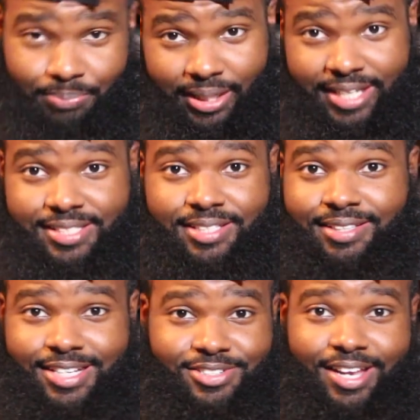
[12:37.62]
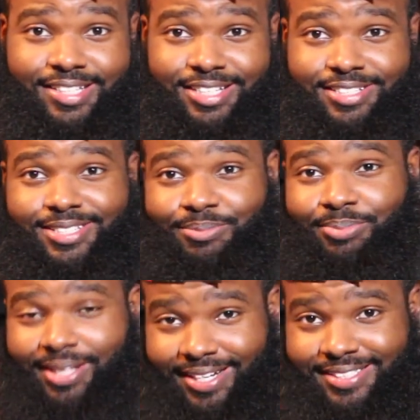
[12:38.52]
Blessed. That's all I can say is
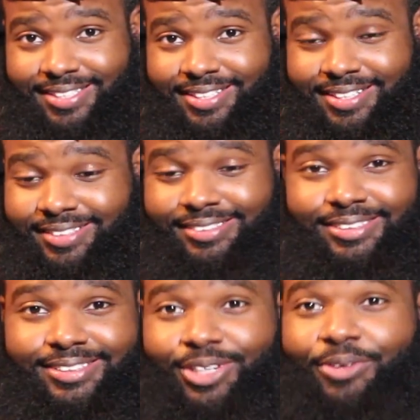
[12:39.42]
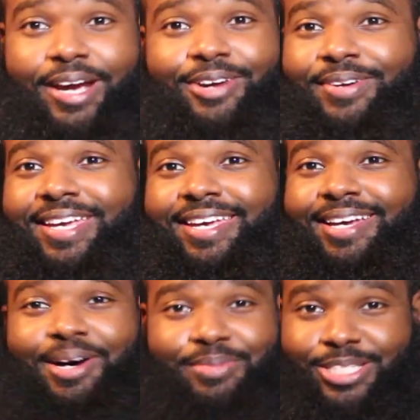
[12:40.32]
I'm blessed. Don't hate on the
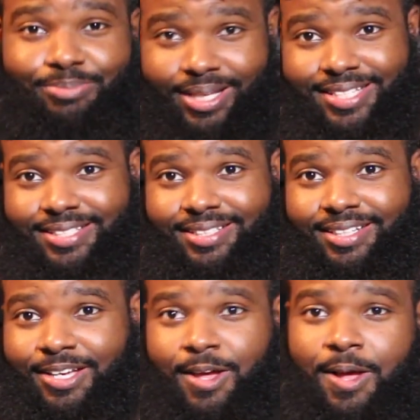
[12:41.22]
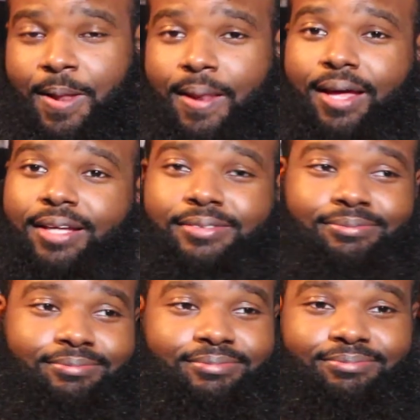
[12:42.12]
kid. I'm just blessed. Like,
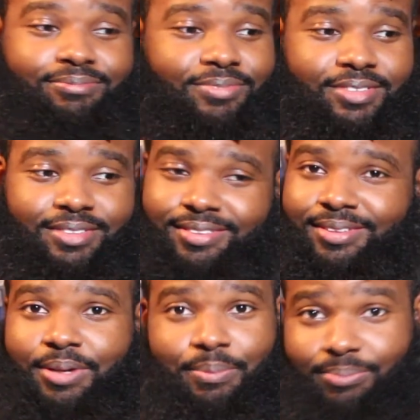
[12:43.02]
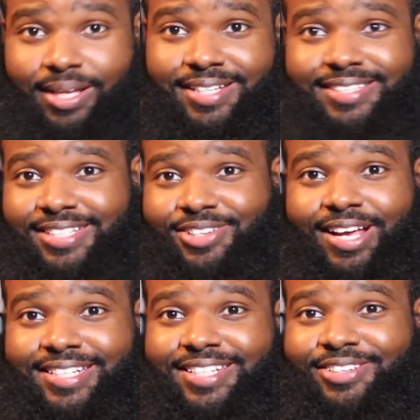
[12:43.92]
blessed. That's all
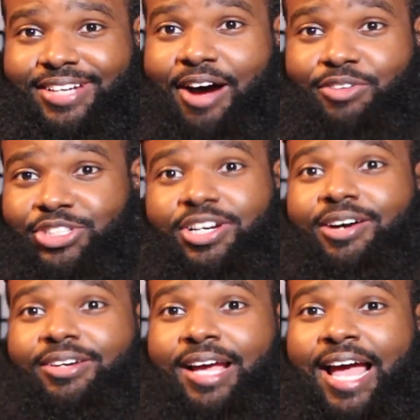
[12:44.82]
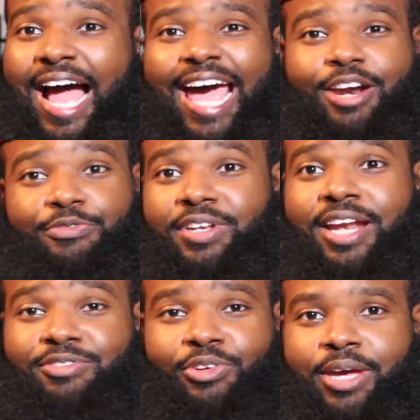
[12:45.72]
I can tell you. I was shocked. I had a
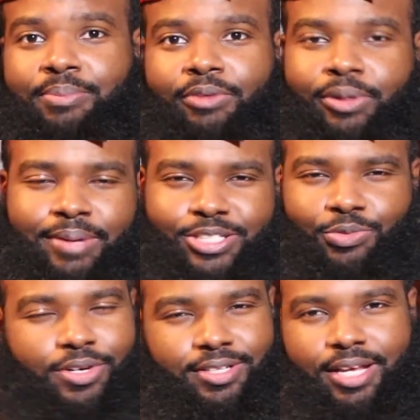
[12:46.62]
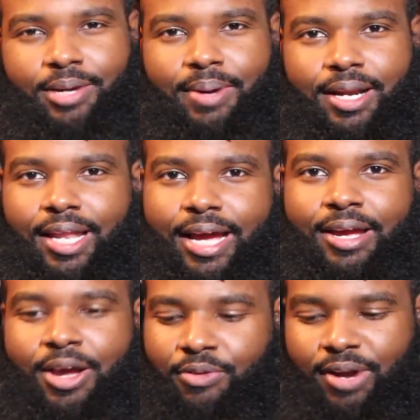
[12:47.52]
feeling I was gonna get both of them. That's the weird thing about it.
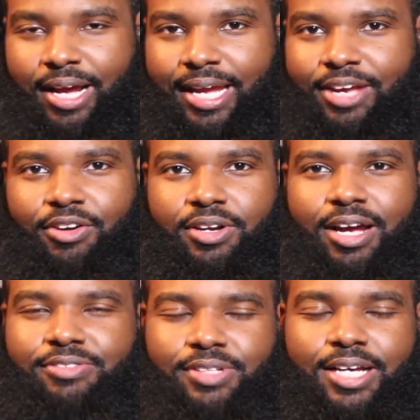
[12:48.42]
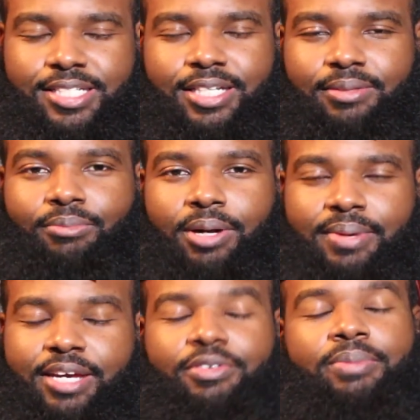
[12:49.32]
Like, when I entered there, I say, bro, I'm
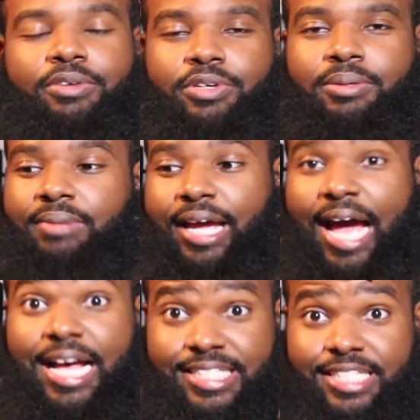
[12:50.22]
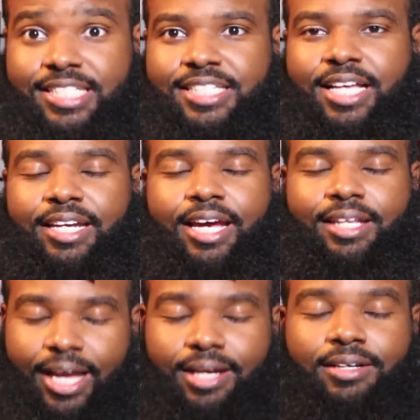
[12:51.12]
gonna hit for both of them. Like, I said it just like
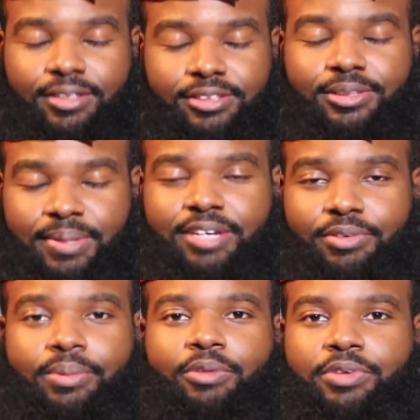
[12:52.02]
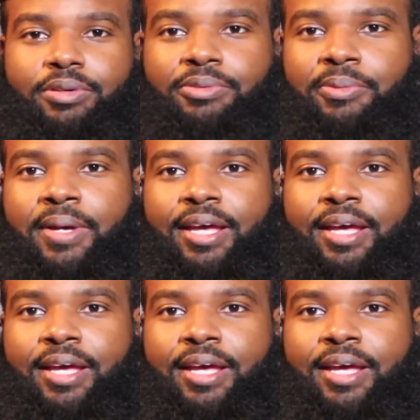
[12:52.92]
that. Like, cuz I'm gonna hit for both of them.